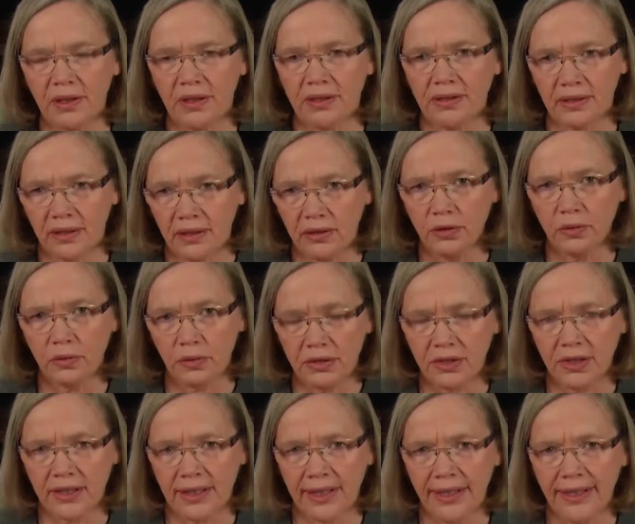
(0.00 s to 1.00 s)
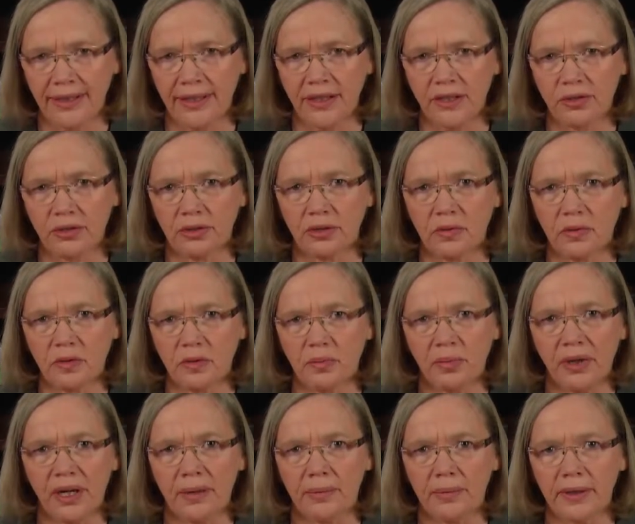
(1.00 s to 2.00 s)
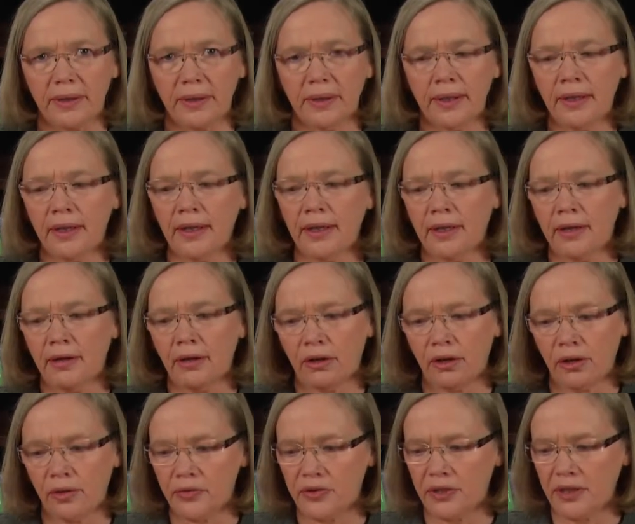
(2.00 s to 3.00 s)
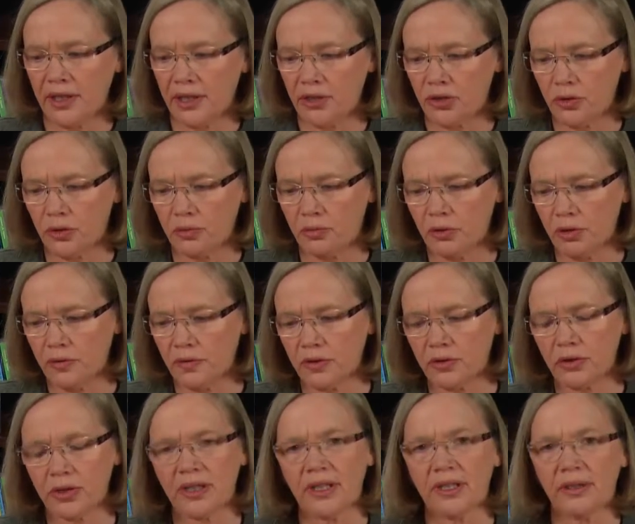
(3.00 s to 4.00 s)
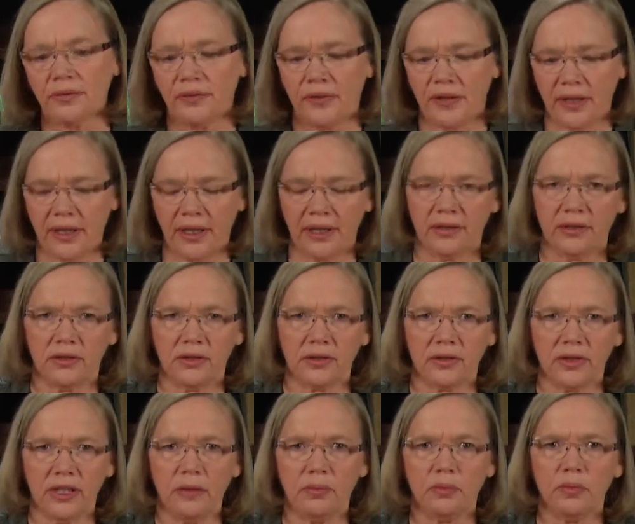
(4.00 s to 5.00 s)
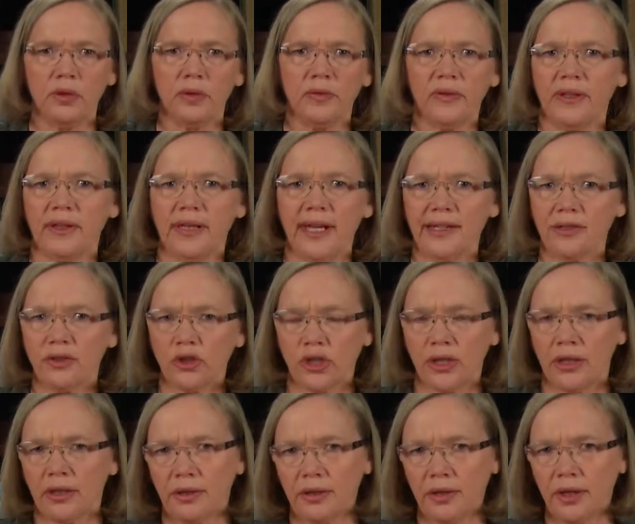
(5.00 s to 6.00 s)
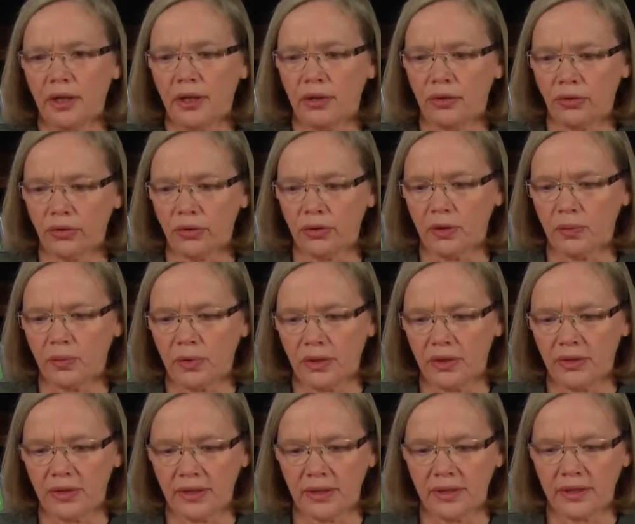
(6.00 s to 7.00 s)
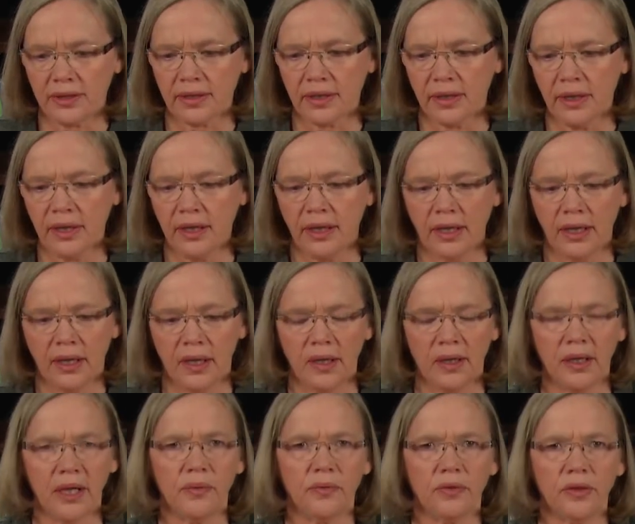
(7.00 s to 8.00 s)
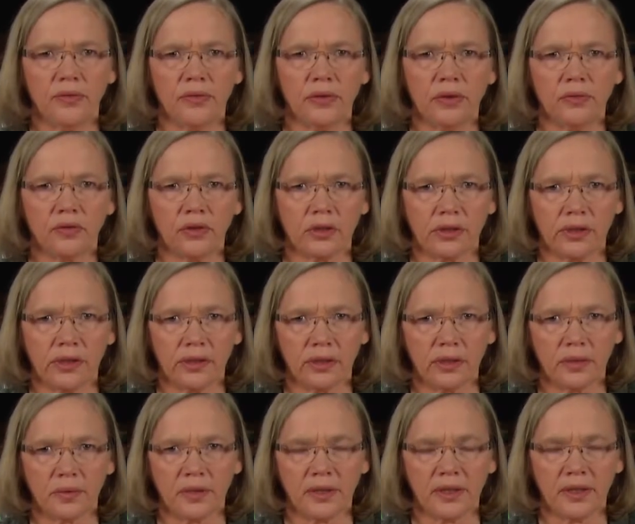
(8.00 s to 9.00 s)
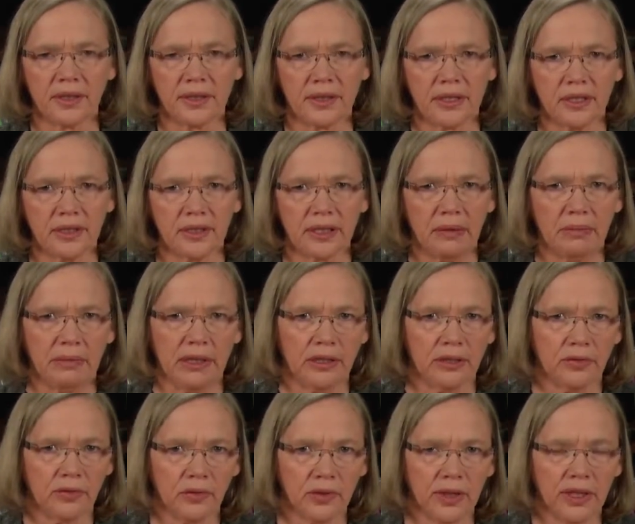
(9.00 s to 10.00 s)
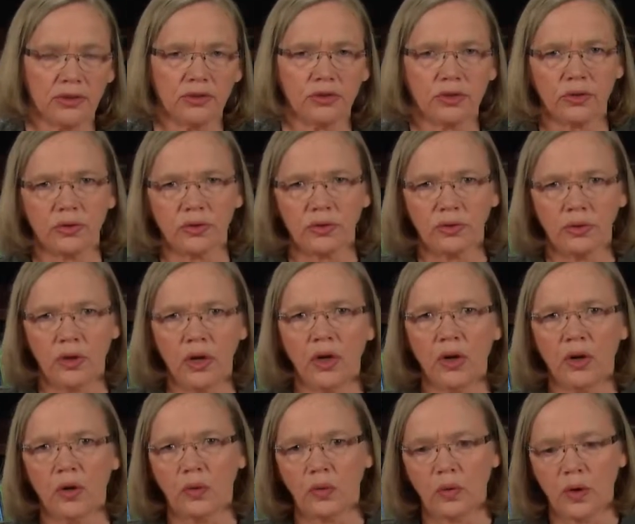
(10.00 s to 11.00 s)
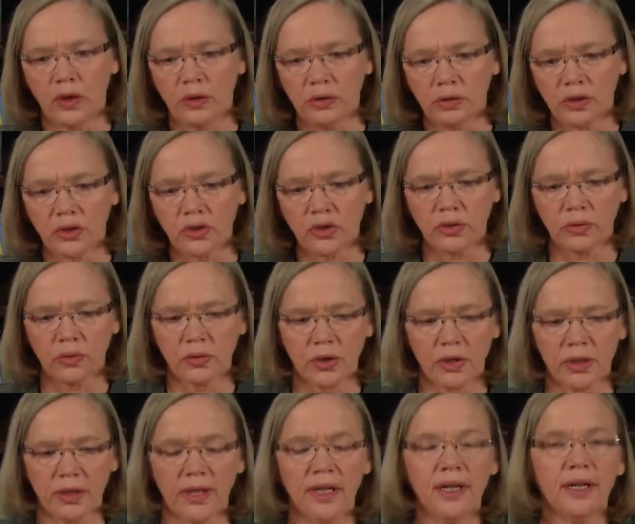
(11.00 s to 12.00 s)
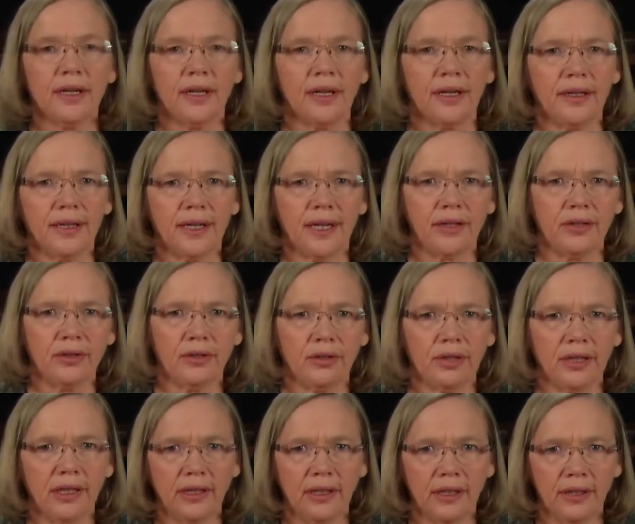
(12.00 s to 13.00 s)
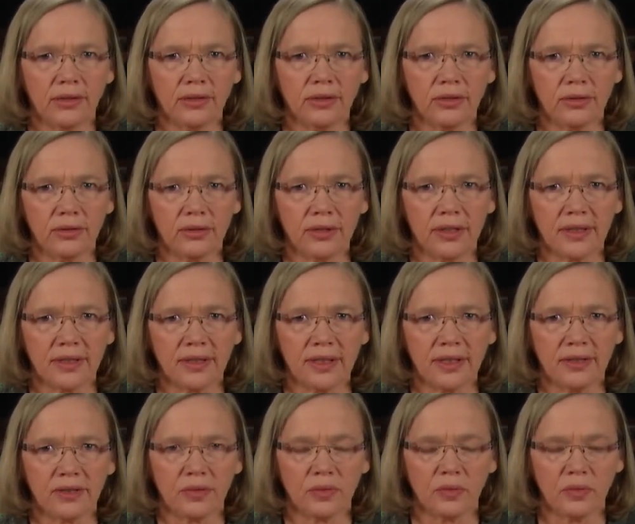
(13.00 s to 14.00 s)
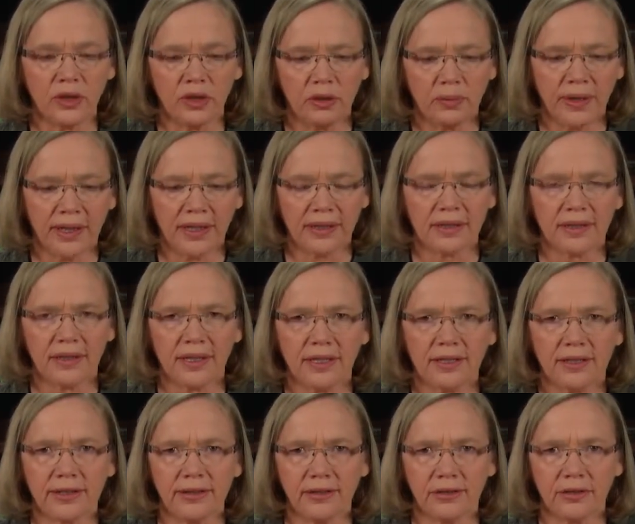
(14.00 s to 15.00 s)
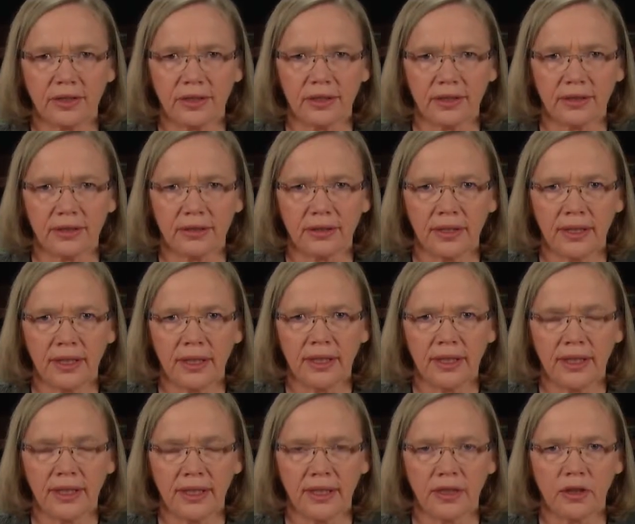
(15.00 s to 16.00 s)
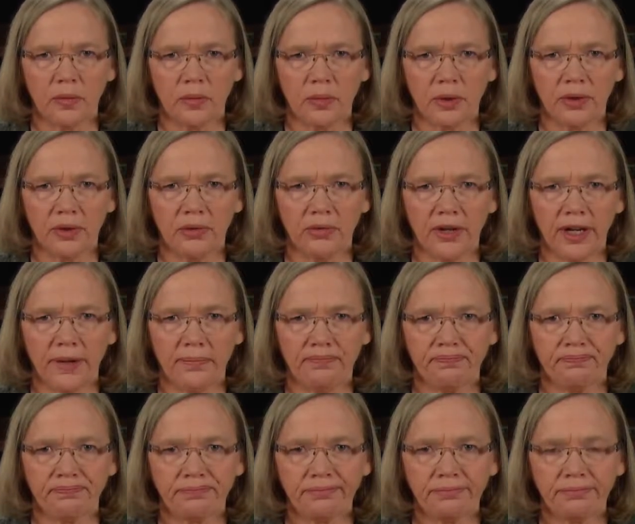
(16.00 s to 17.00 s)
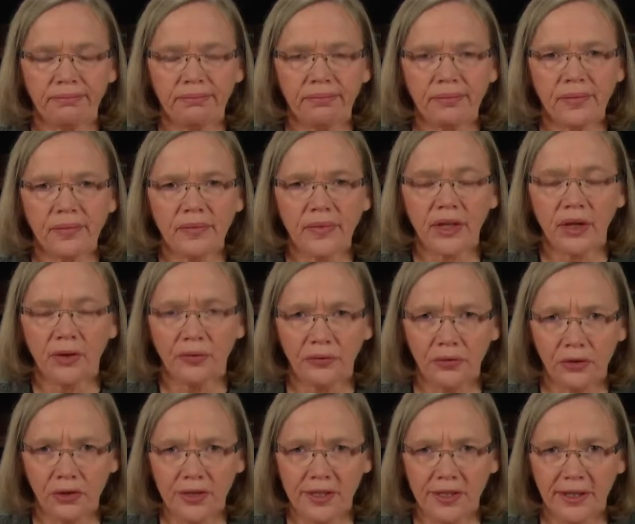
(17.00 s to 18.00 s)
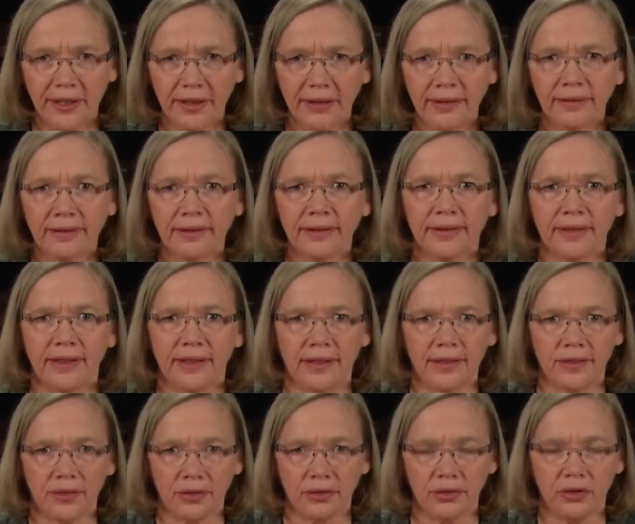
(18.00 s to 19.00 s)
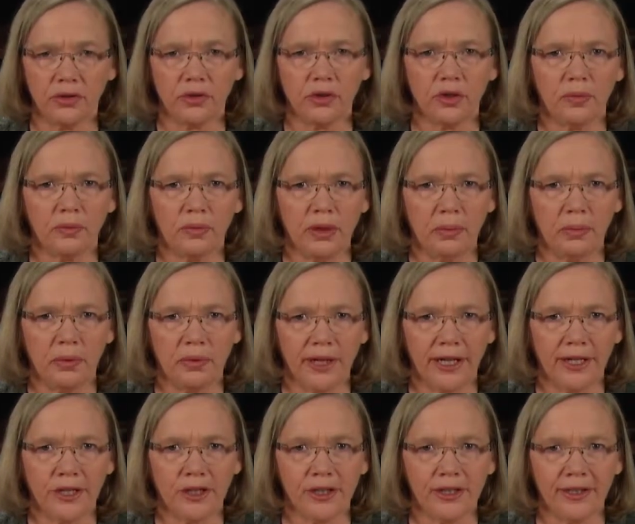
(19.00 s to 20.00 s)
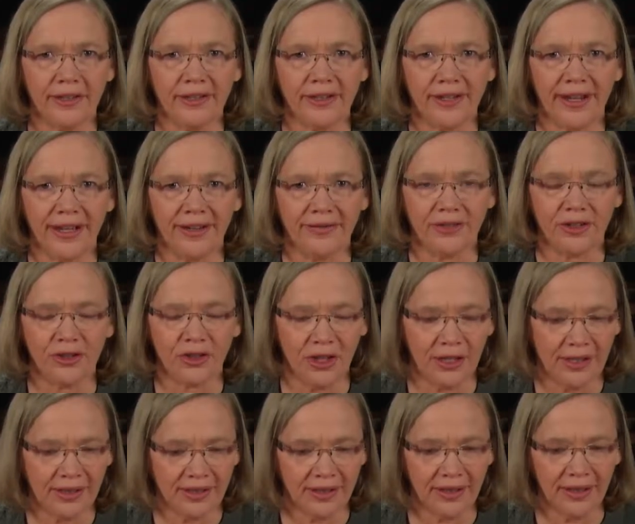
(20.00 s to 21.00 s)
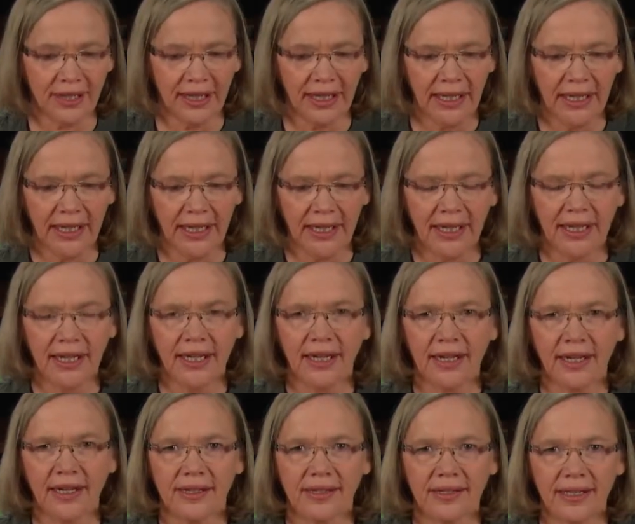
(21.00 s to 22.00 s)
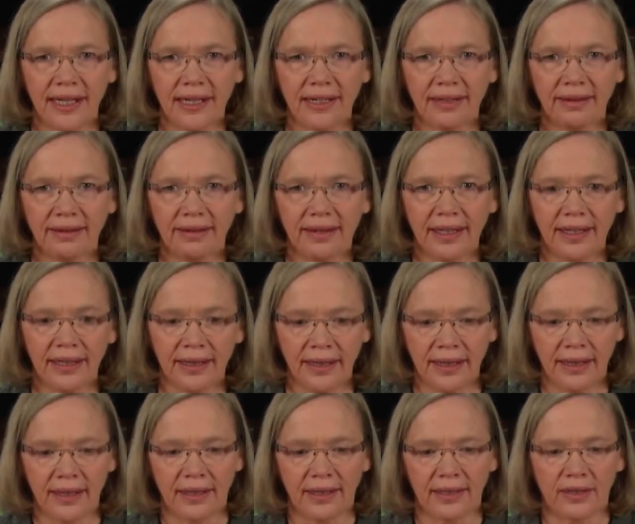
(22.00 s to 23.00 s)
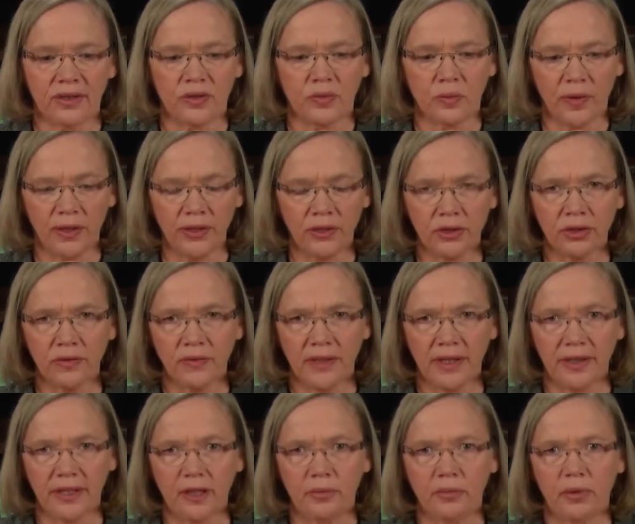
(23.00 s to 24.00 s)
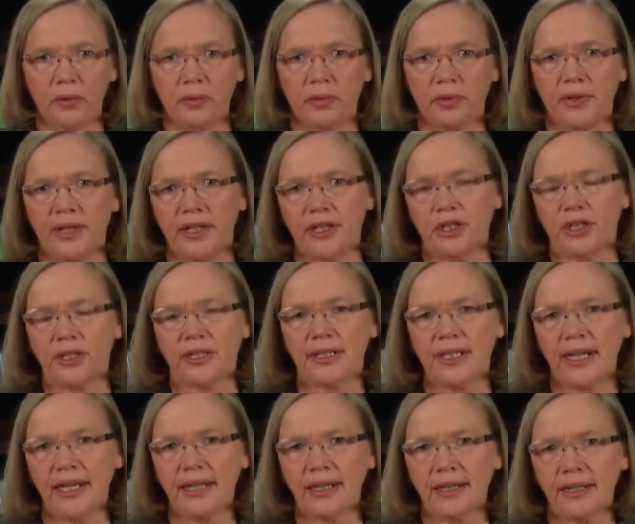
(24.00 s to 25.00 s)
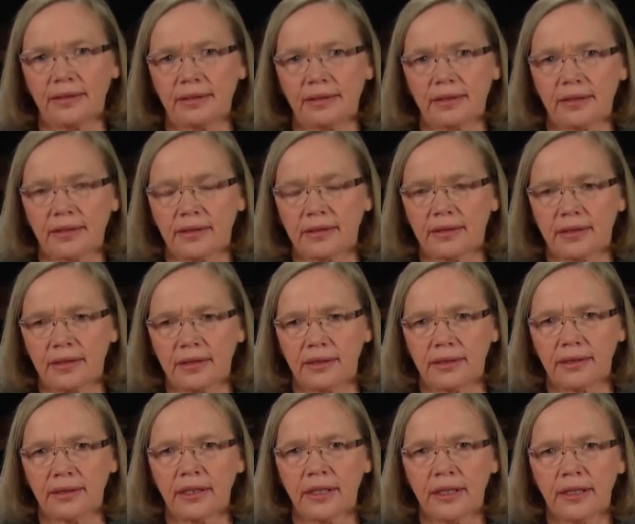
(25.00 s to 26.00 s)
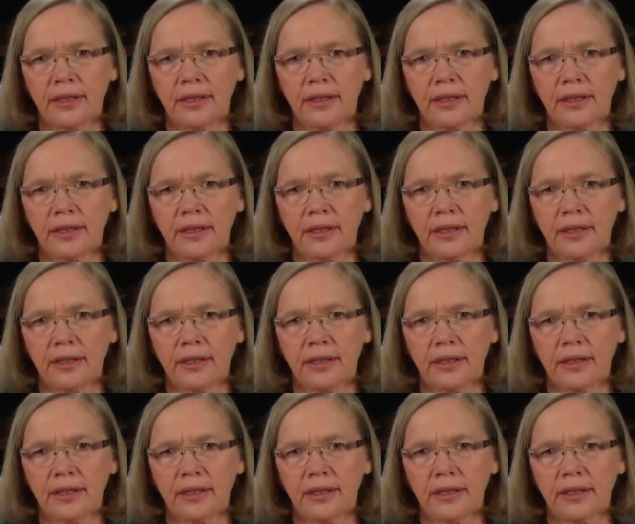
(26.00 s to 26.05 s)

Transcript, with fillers: maths, then you would clearly start with primer. After that, you would move on to alpha and just keep moving that child through the process. However, if you've got a little one that's just come out of grade two, or older children, and now you're needing to assess whereabouts they slot in in the program, first thing is to do the preparation as I have suggested. Second thing is, once you've done that preparation, take out the